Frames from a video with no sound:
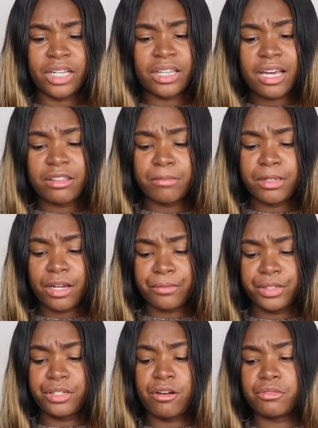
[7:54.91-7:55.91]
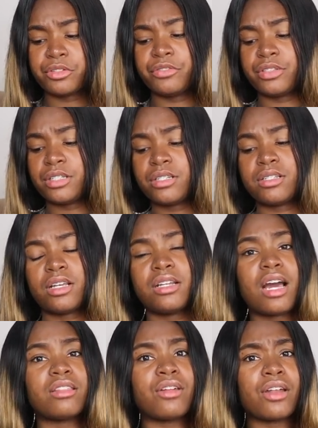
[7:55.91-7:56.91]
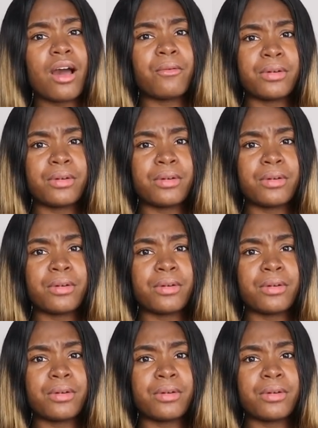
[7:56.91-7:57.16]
I think I have to be like really hungry for this. And I thought I